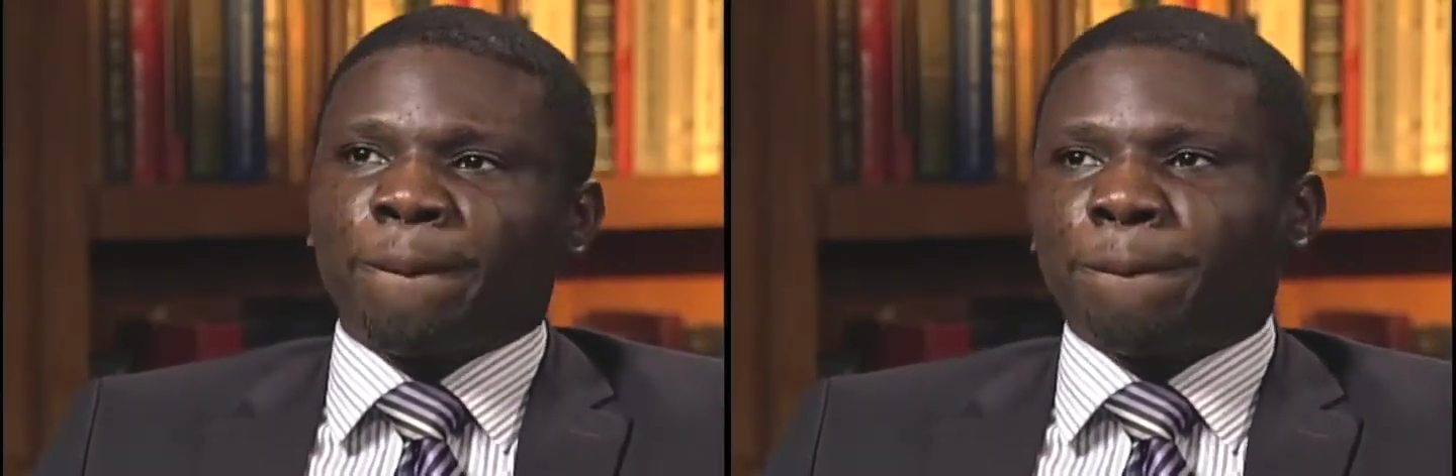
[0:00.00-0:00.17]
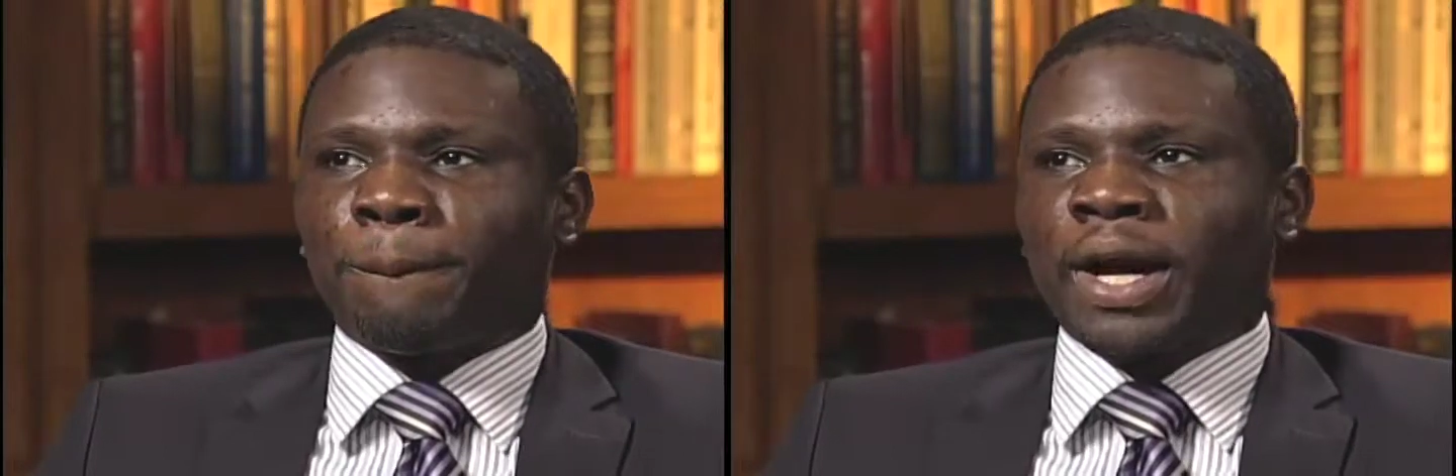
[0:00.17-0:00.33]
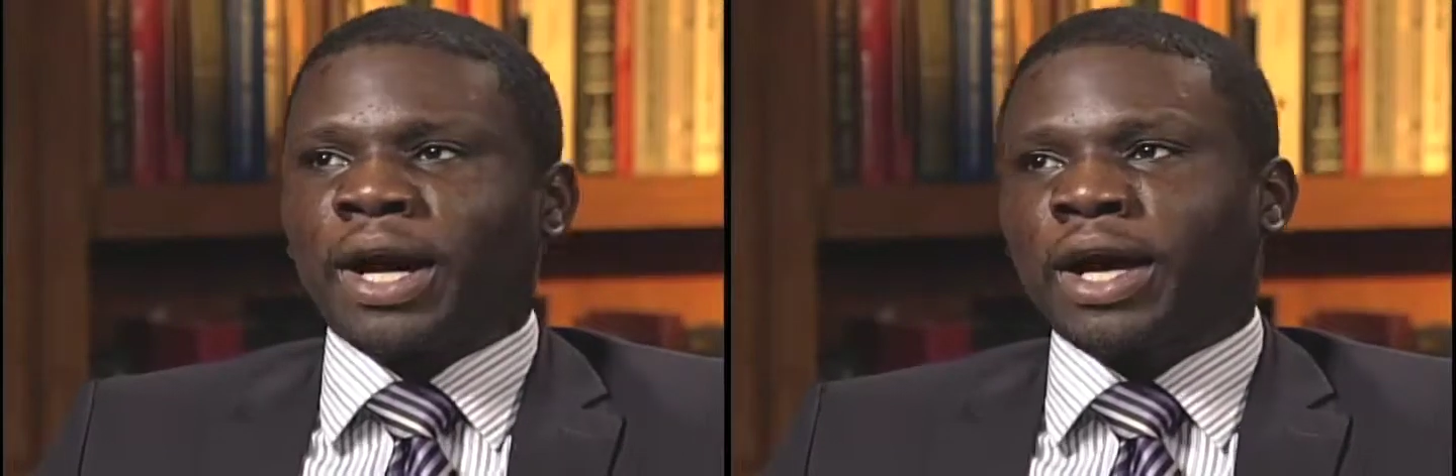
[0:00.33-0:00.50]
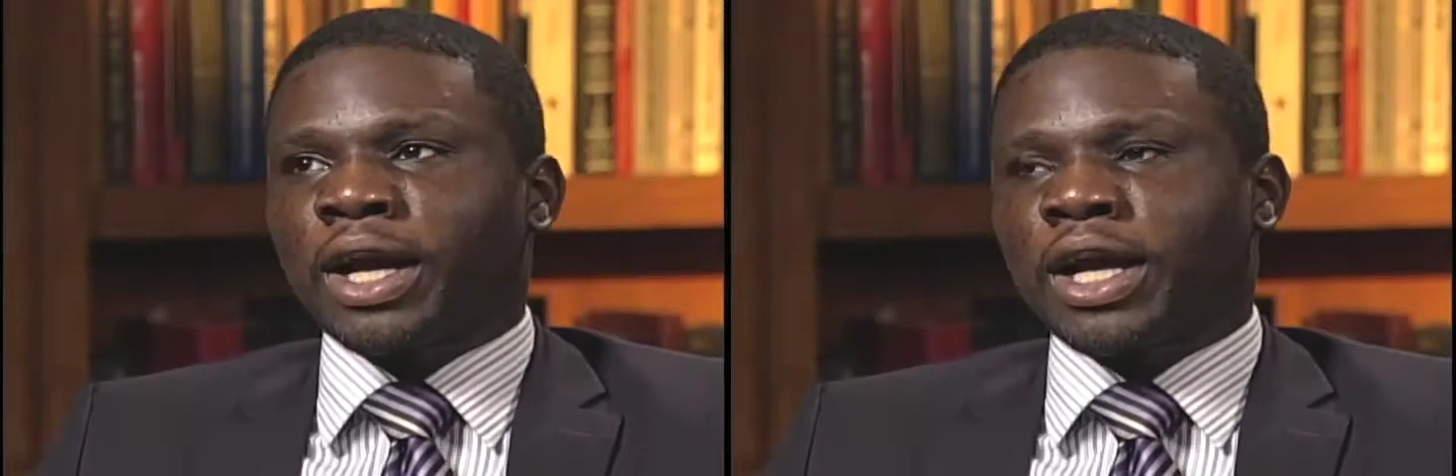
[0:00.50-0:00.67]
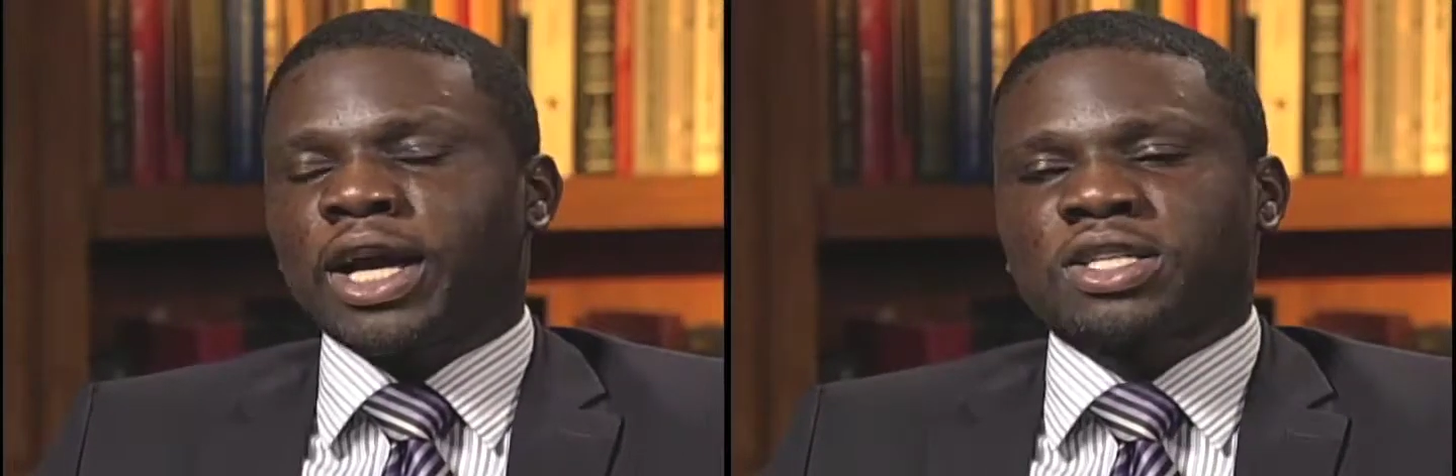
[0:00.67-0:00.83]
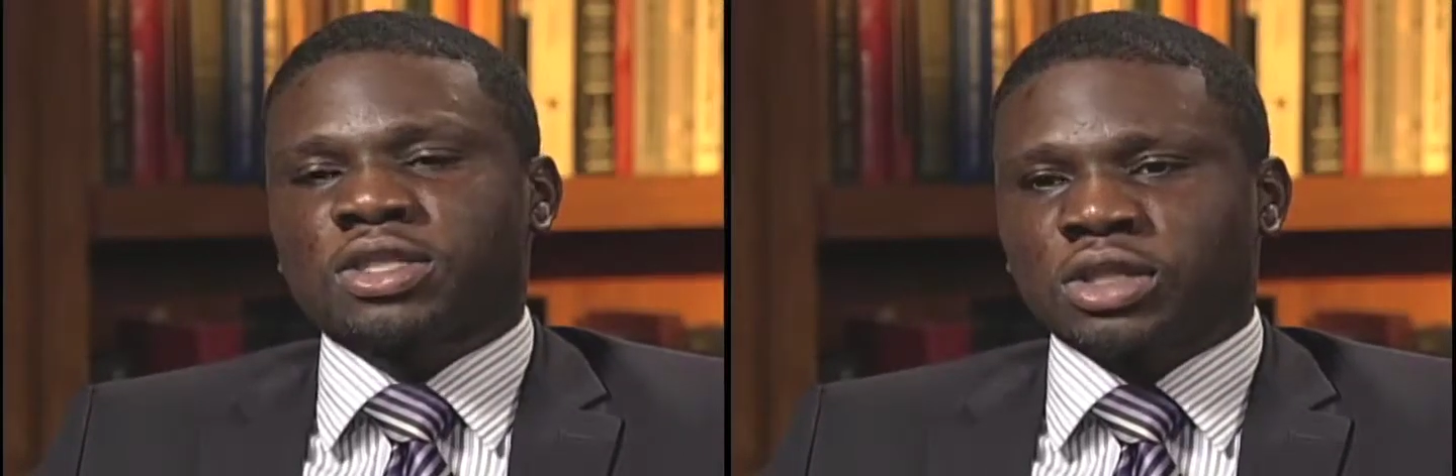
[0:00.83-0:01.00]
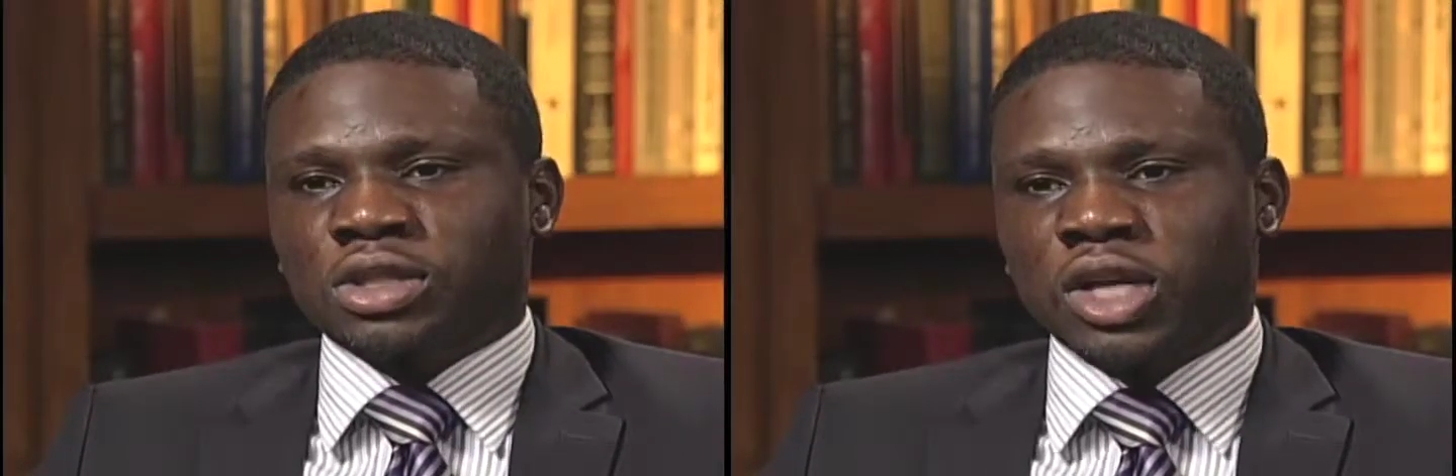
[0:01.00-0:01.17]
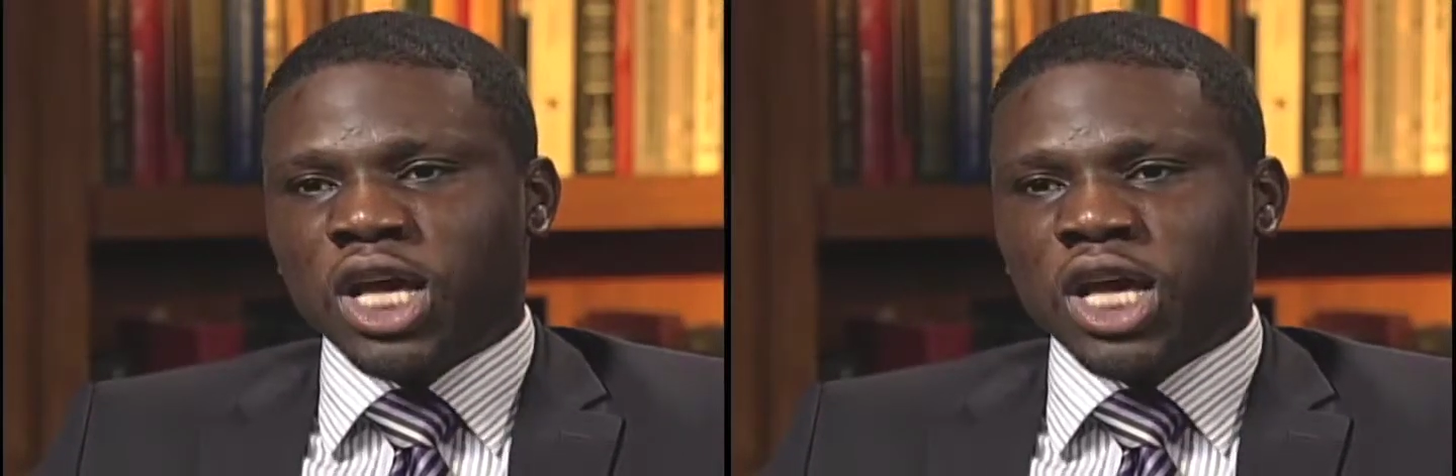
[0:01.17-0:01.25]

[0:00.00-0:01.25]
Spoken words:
my cousin,